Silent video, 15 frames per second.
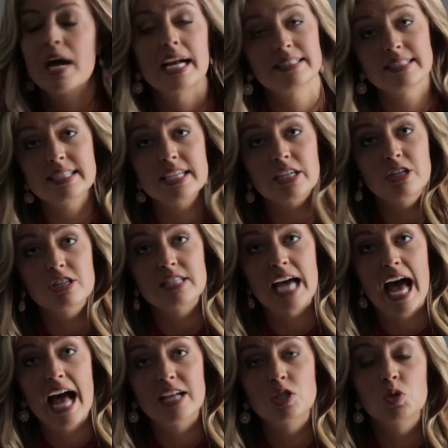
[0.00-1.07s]
We got to Dillard's
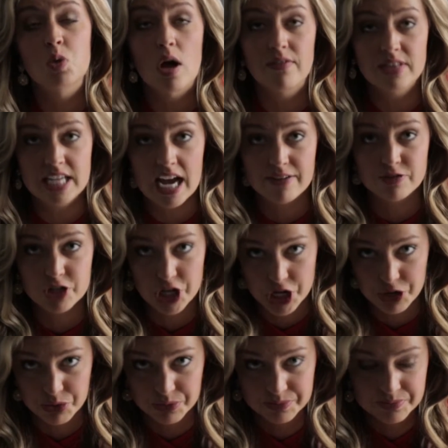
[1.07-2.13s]
at 12 in the
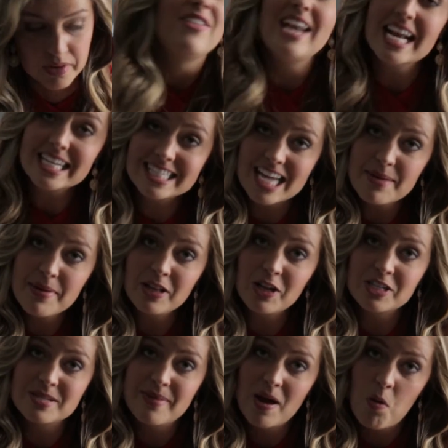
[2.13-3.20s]
afternoon. The next time I
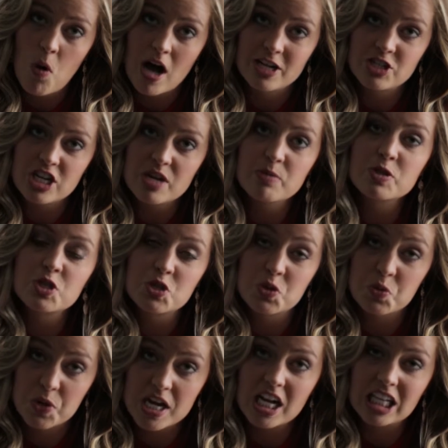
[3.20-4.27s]
looked at my watch, it was
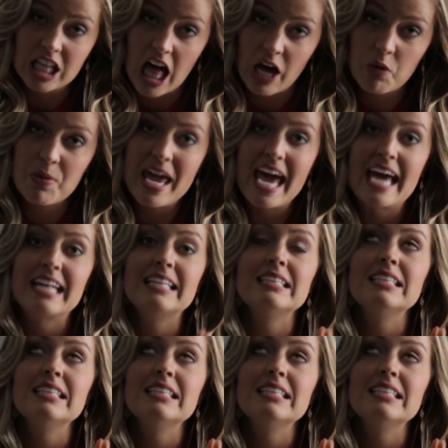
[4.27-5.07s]
3 o'clock. We had